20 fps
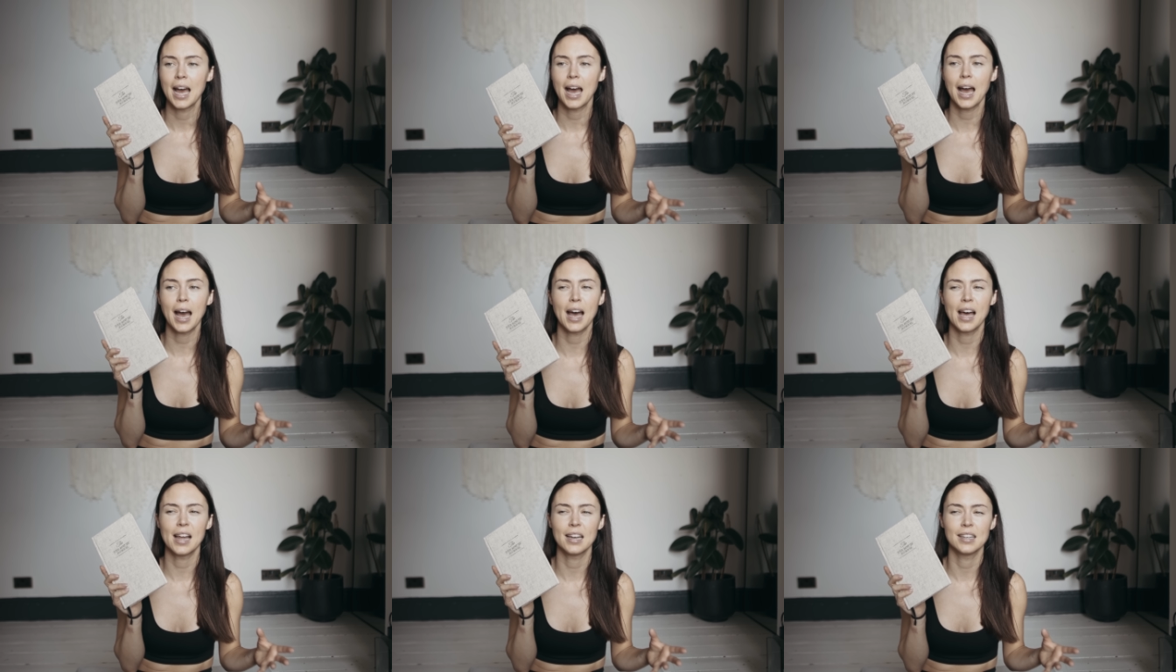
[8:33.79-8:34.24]

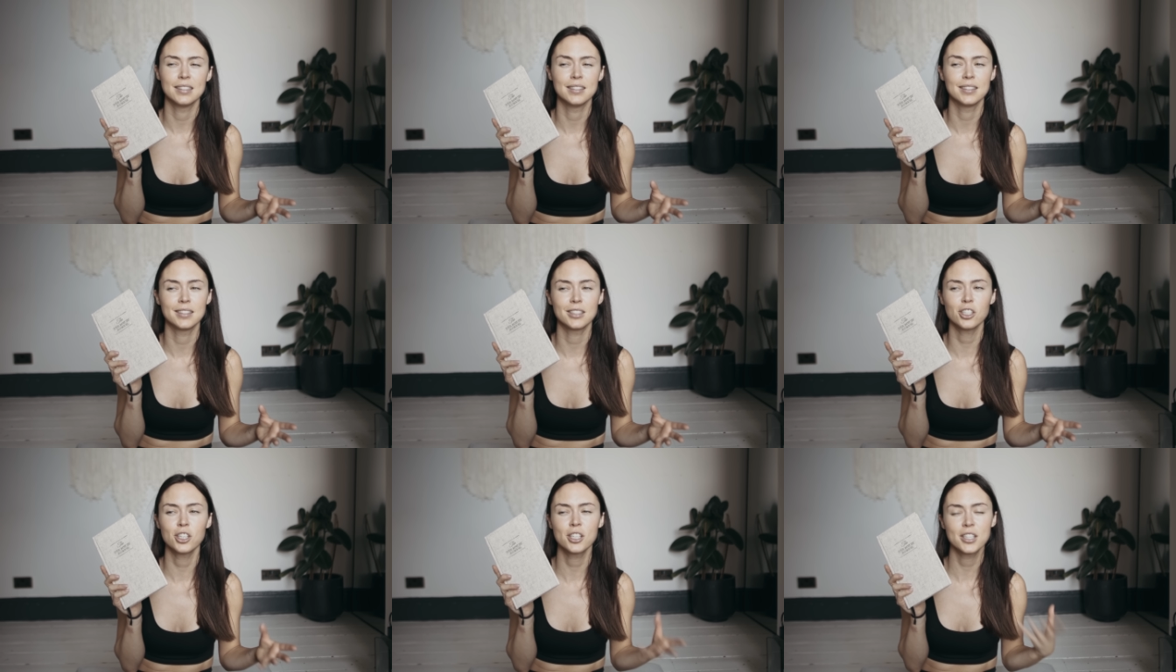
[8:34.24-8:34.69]

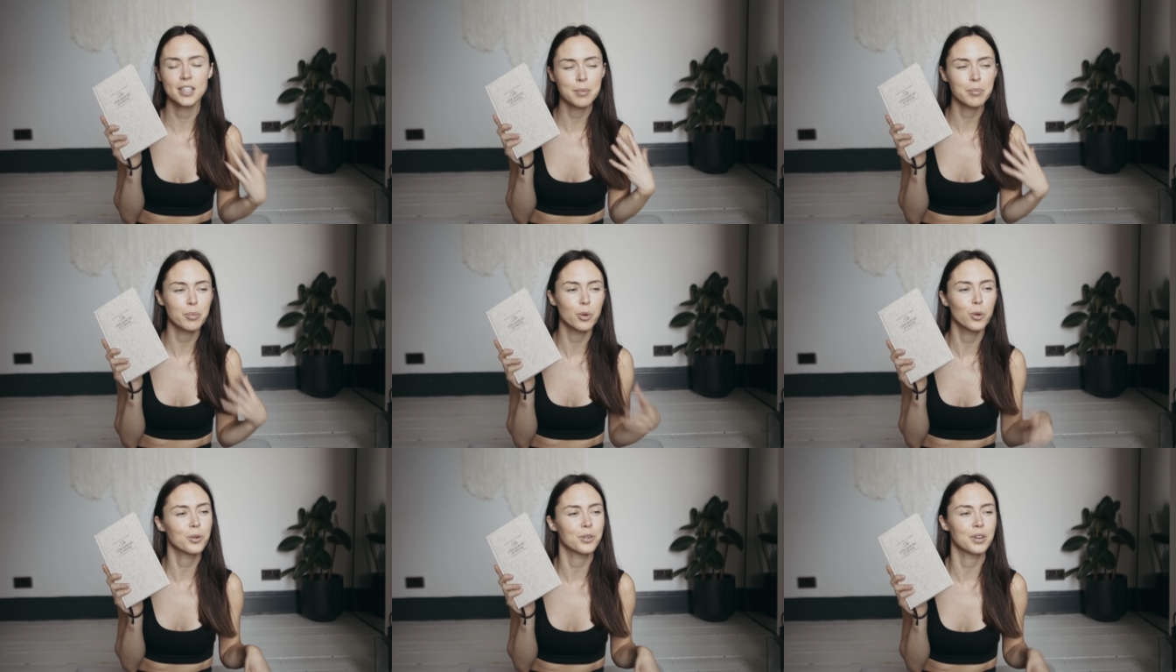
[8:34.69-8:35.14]
And just
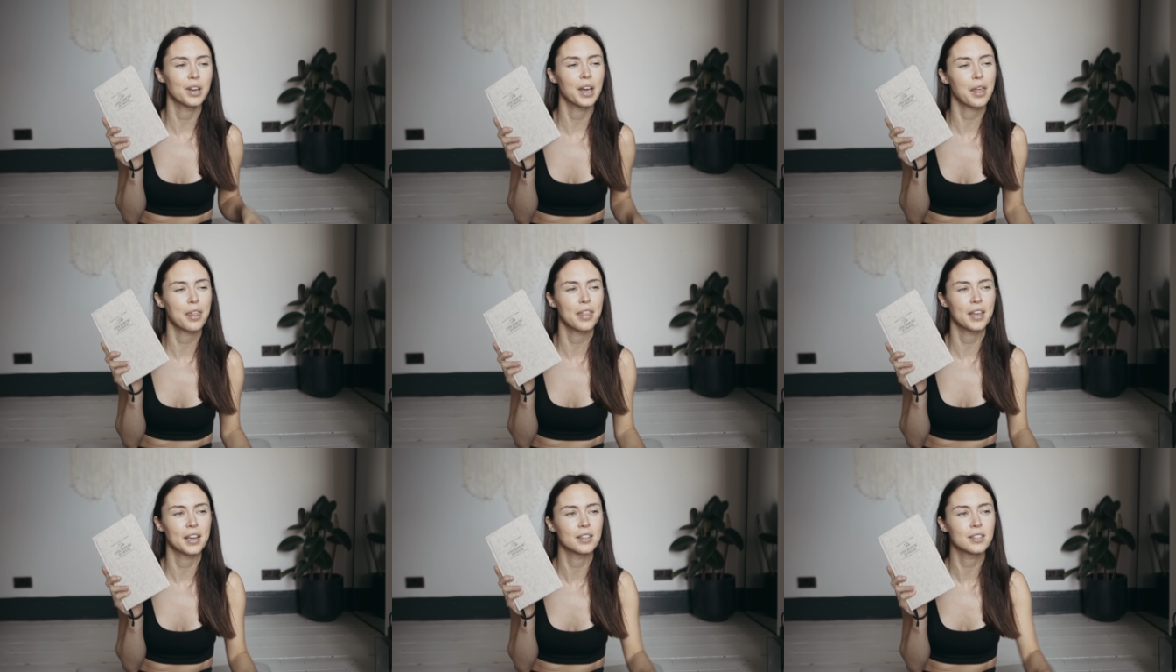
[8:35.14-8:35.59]
important, I
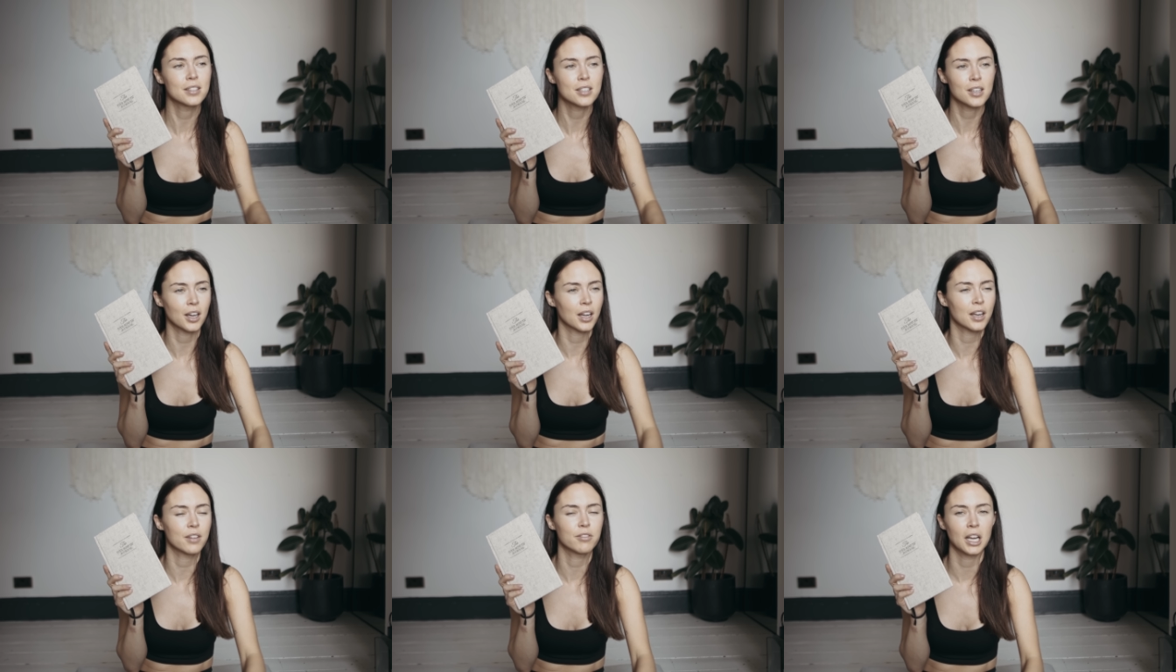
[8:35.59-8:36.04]
think, to
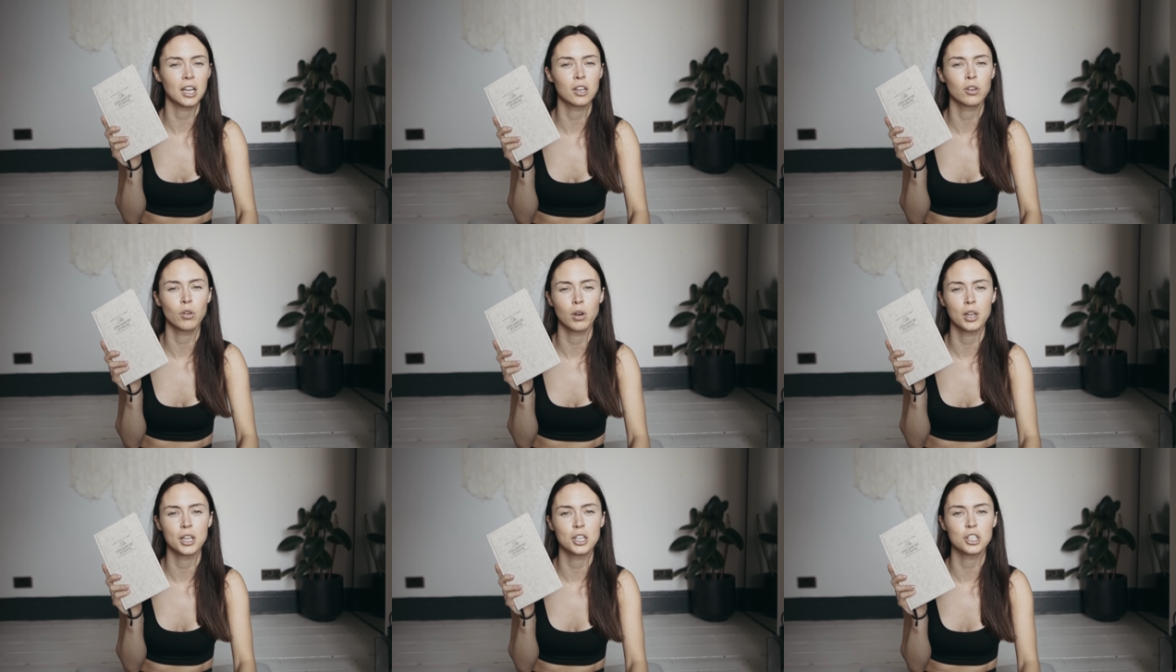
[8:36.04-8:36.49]
kind of
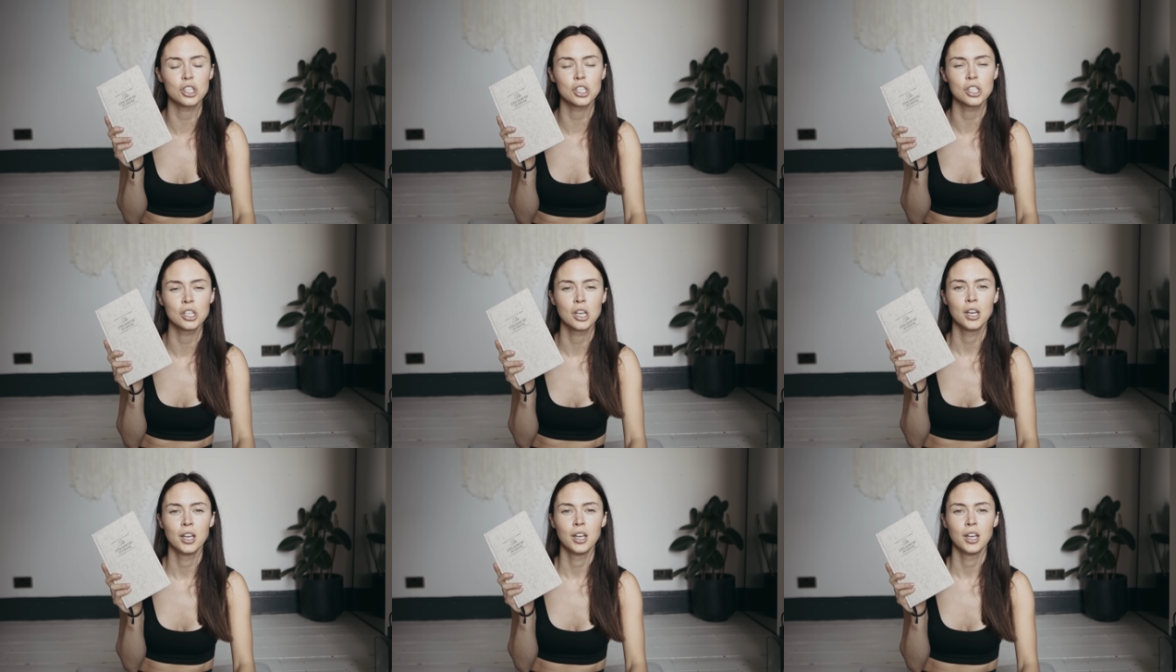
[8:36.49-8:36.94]
acknowledge